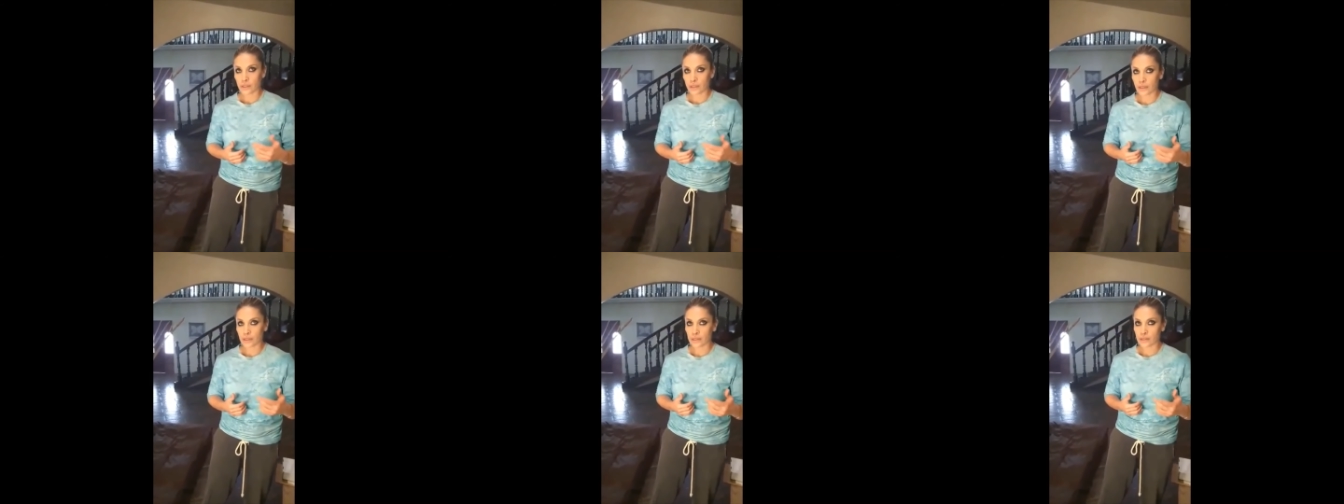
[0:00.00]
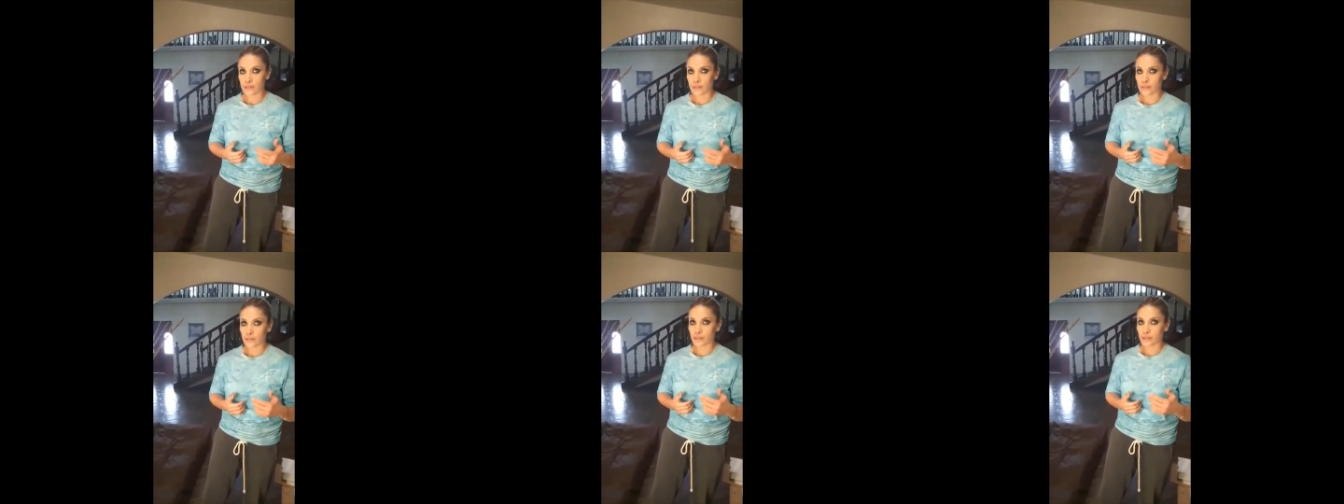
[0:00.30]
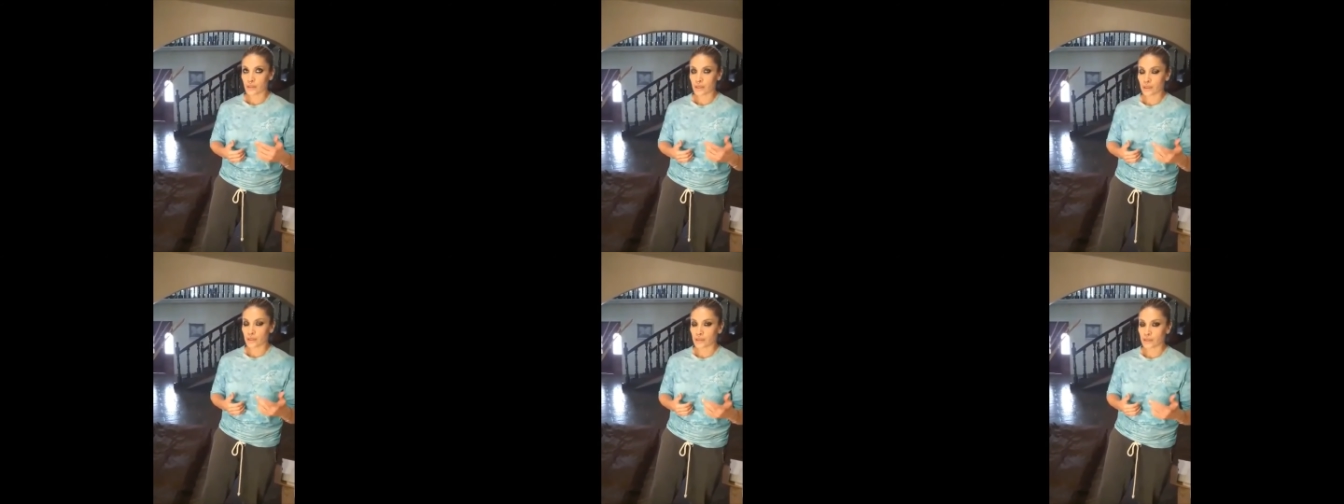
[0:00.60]
18,
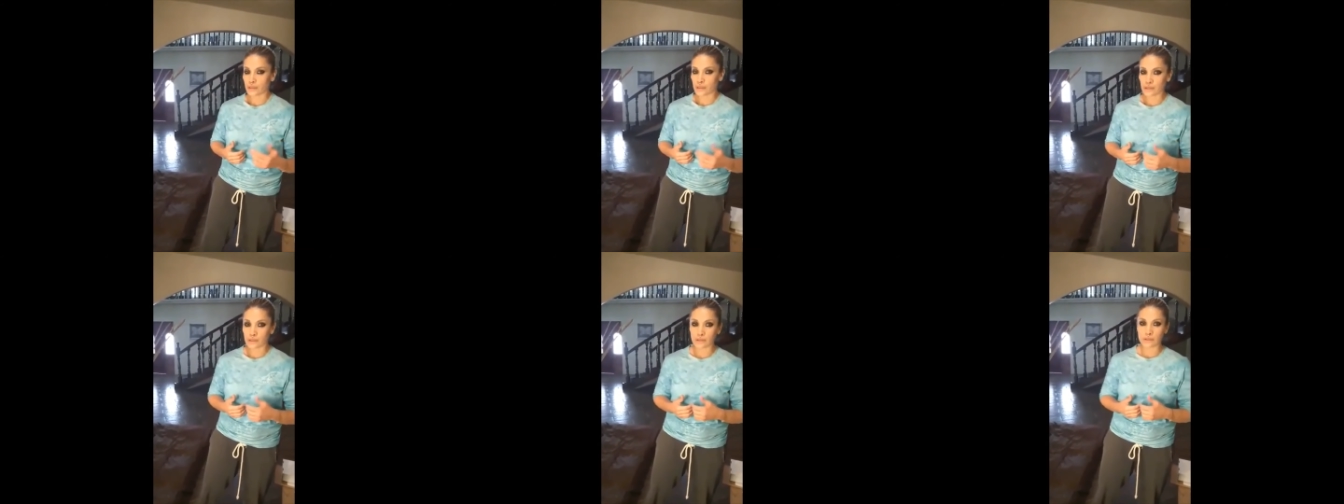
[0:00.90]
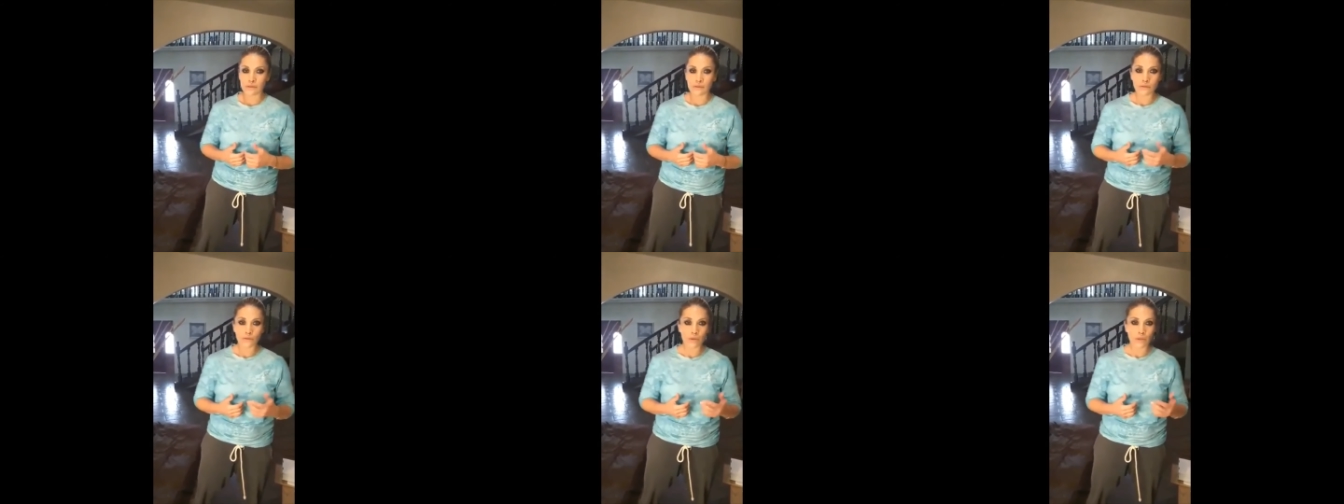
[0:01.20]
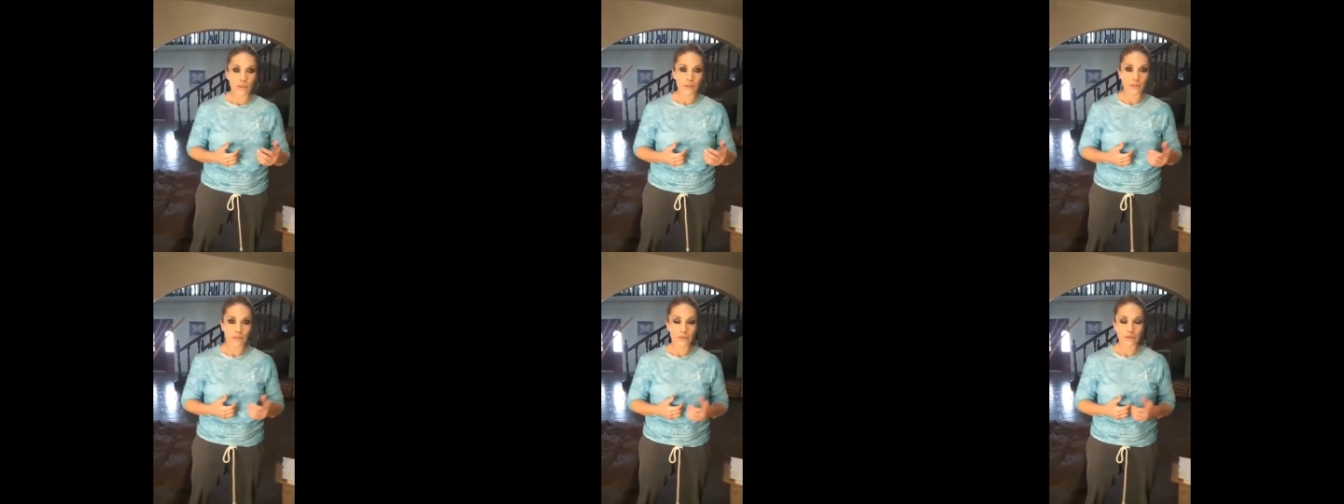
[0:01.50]
19, 20,
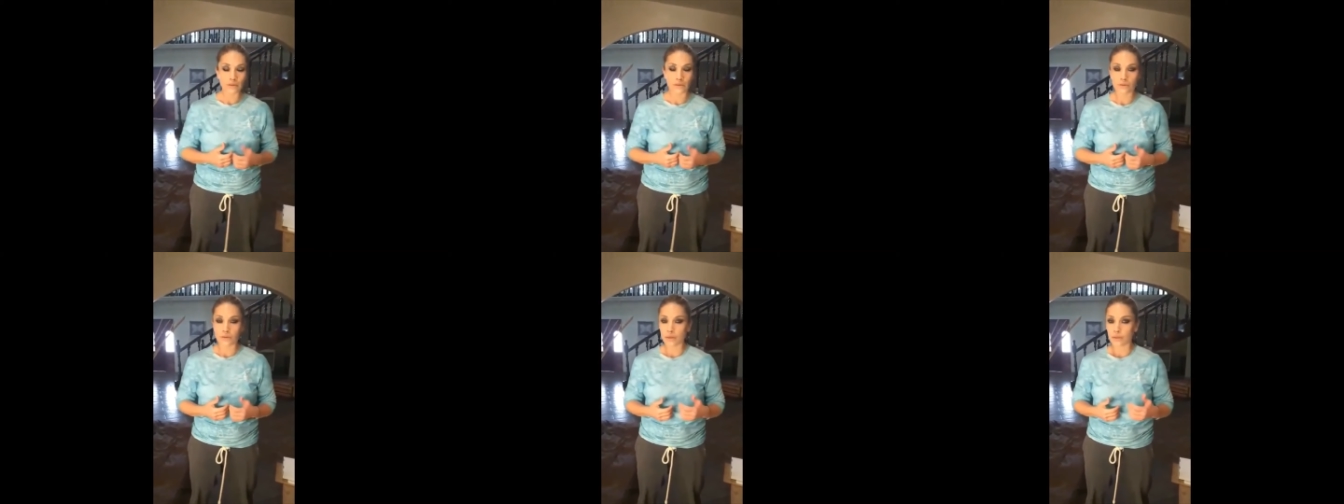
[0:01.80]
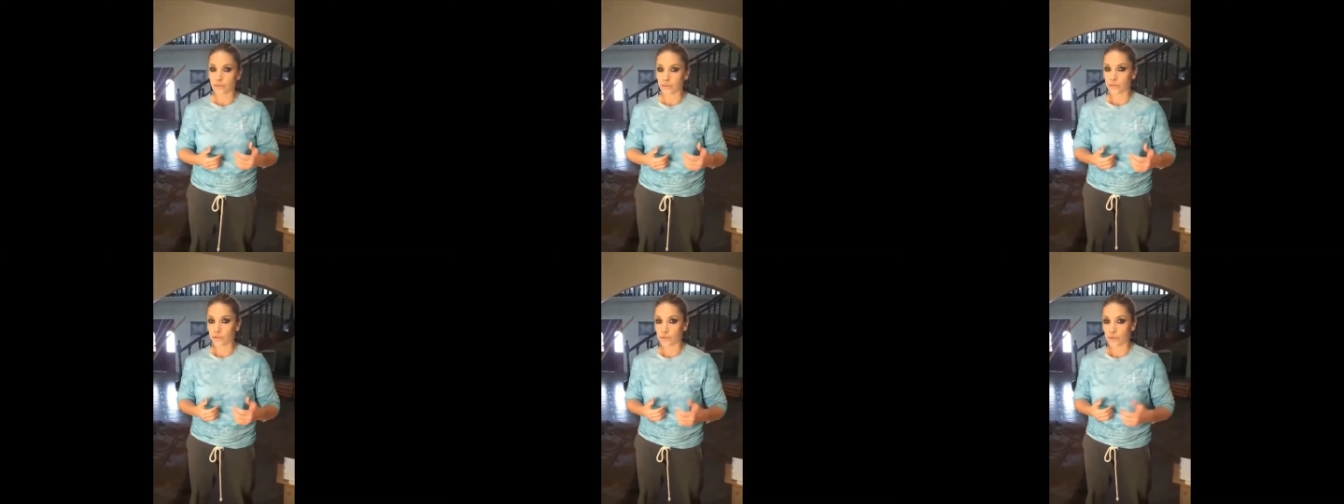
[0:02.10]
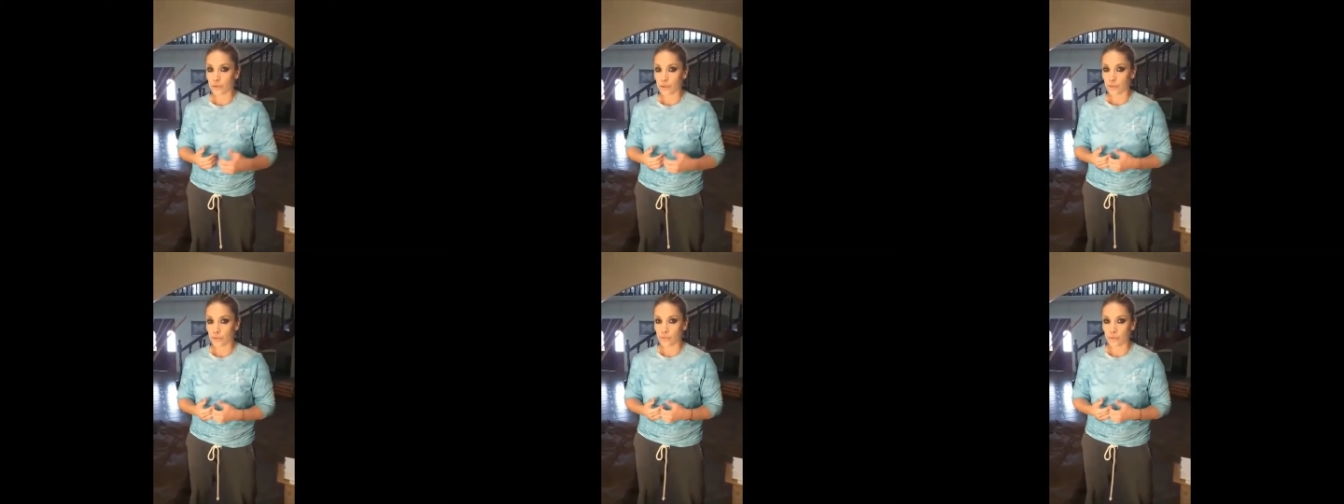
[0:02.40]

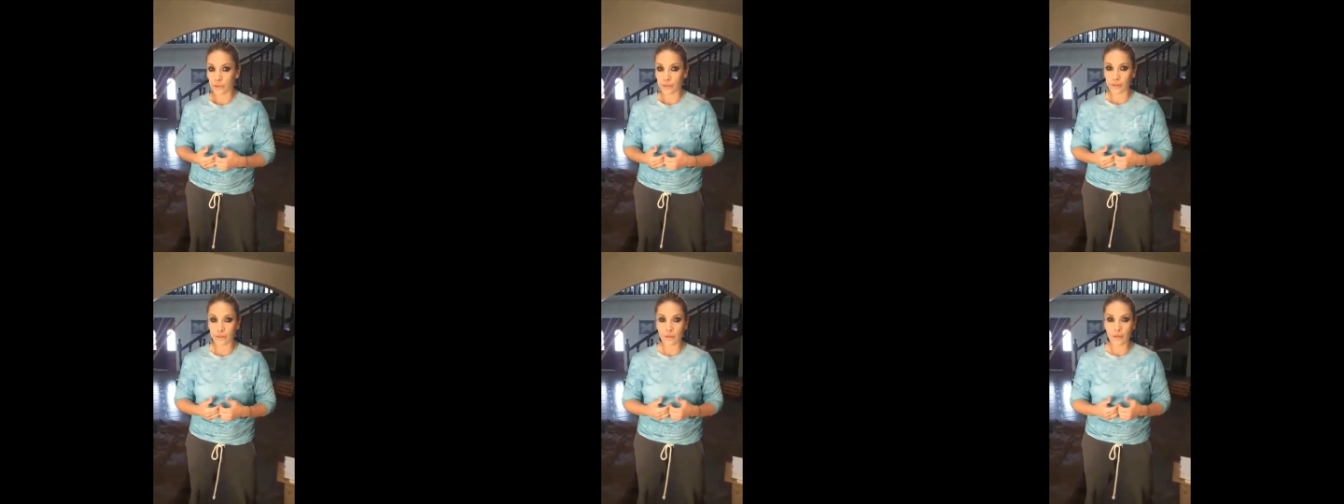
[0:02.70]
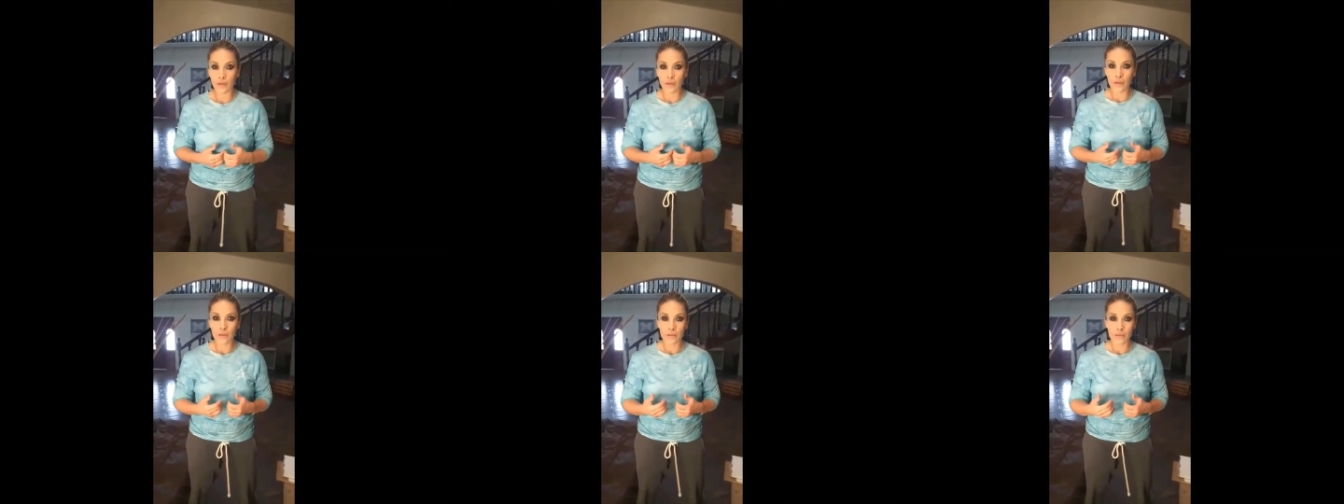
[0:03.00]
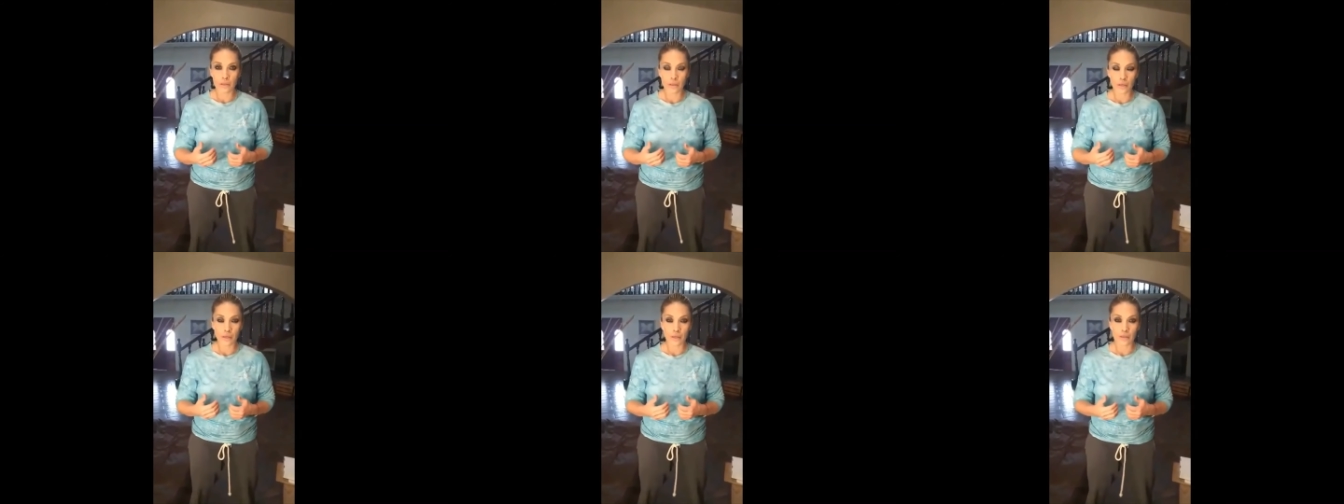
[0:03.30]
2021.
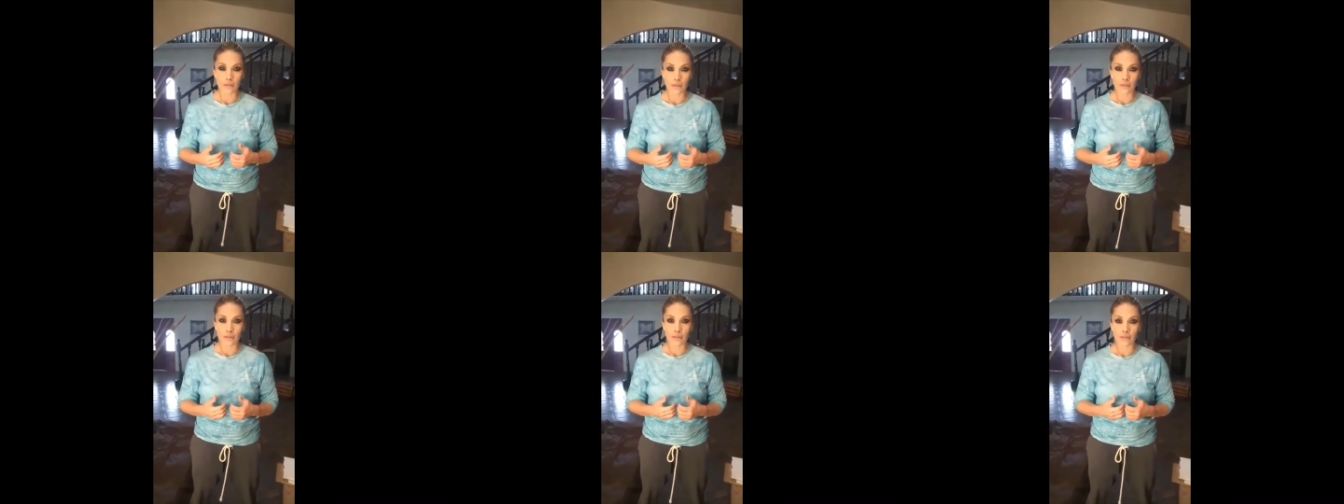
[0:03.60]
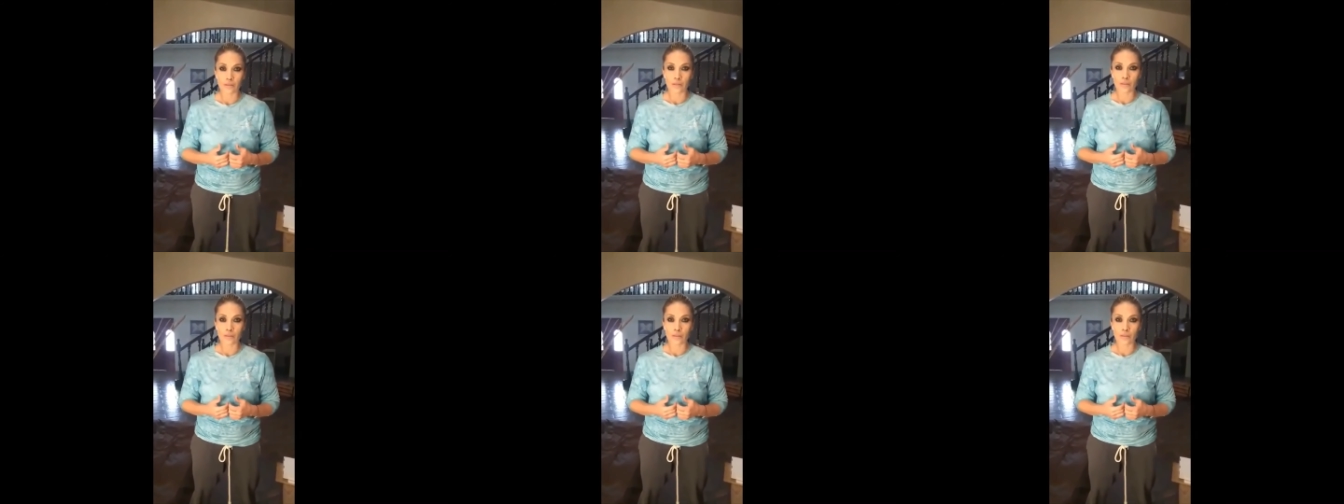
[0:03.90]
Today is